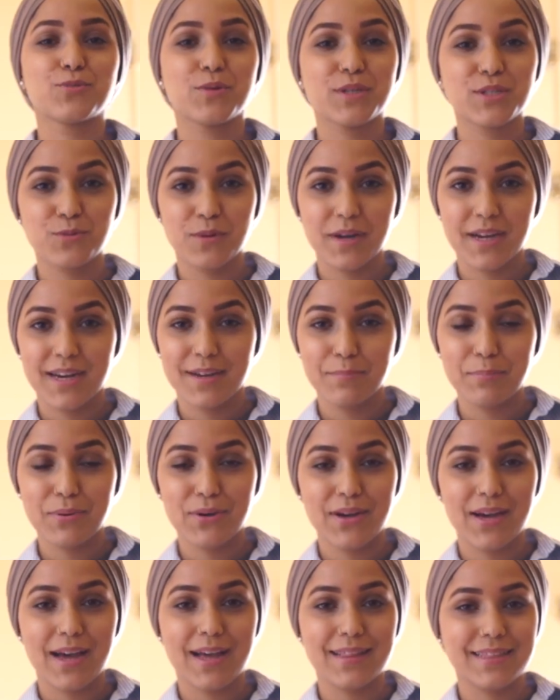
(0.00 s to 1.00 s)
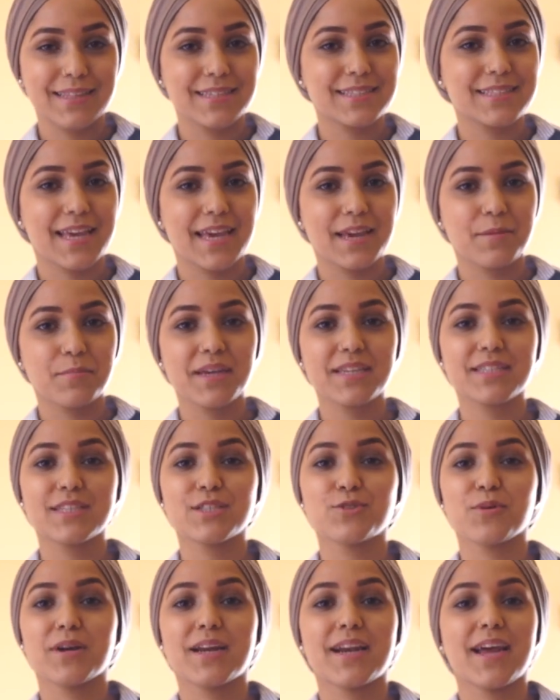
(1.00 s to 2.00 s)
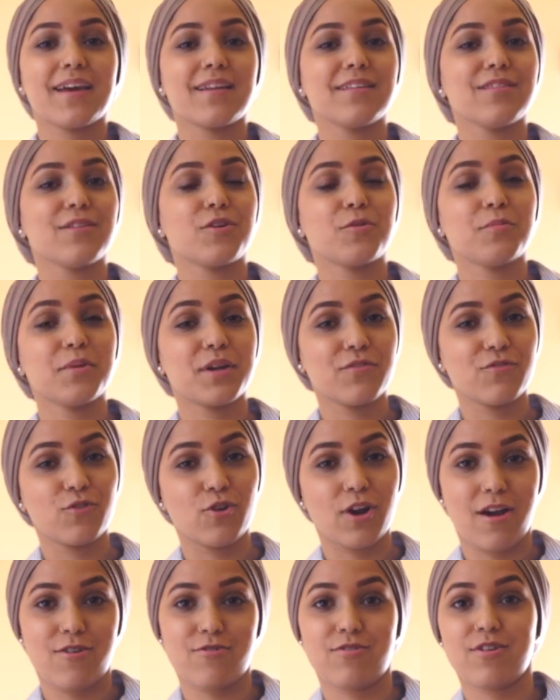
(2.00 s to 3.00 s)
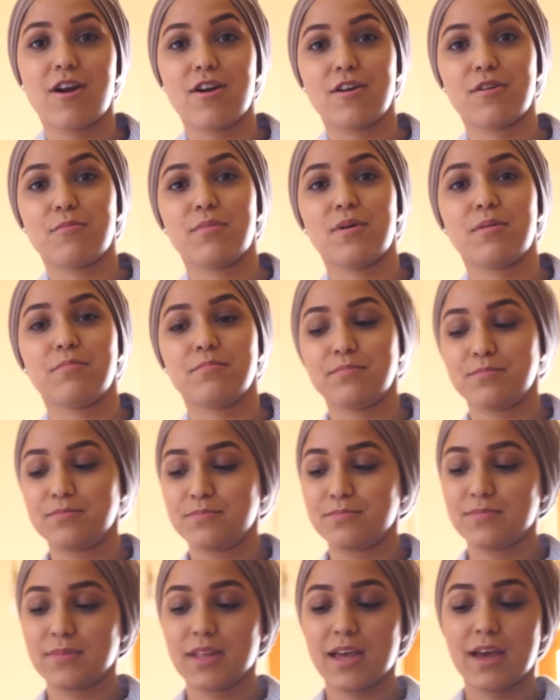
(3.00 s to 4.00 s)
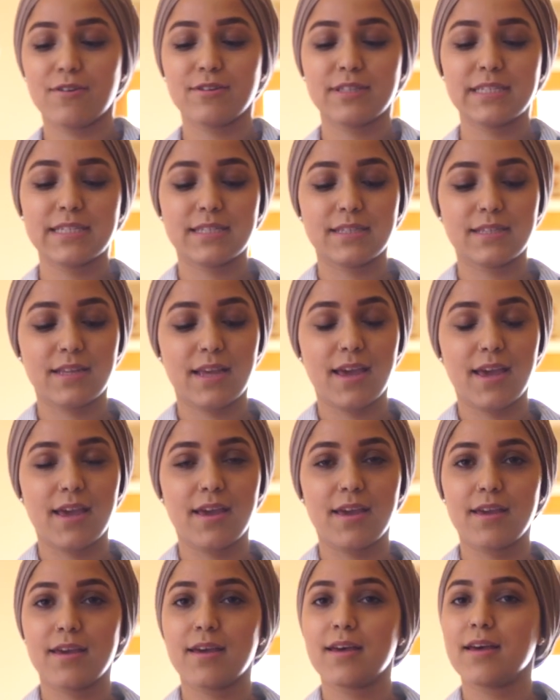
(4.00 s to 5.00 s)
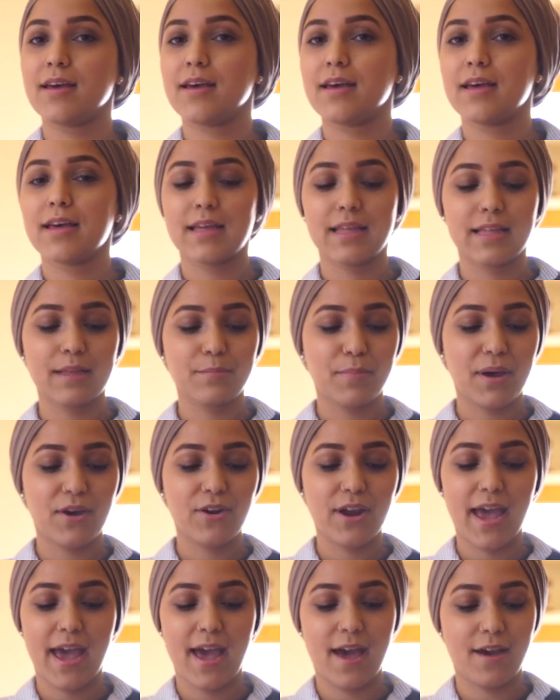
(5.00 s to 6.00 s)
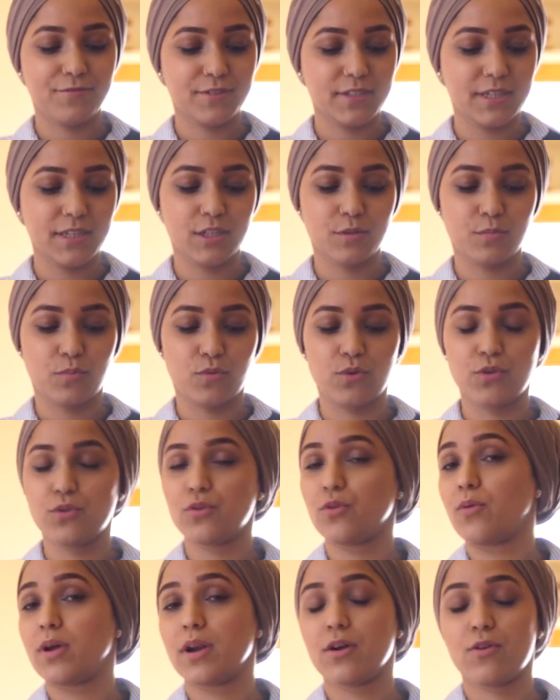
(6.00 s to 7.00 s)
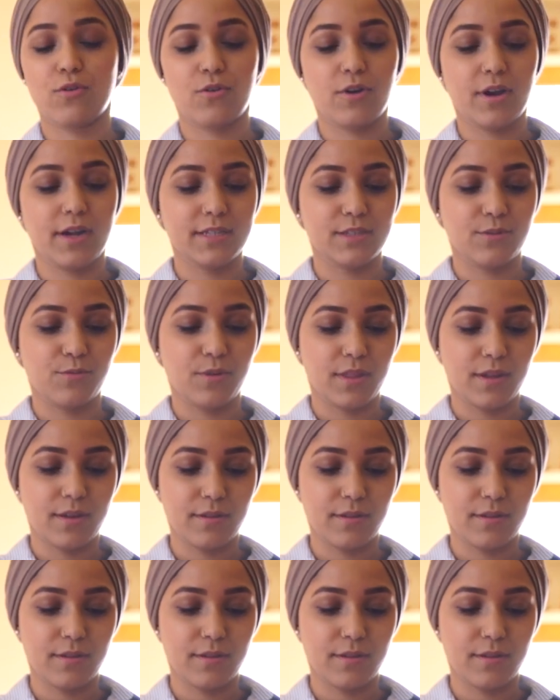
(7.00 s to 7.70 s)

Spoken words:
twist we're gonna put on this cake mix is we're gonna add a little bit of ground cardamom. I would say about a half teaspoon. You don't wanna go crazy with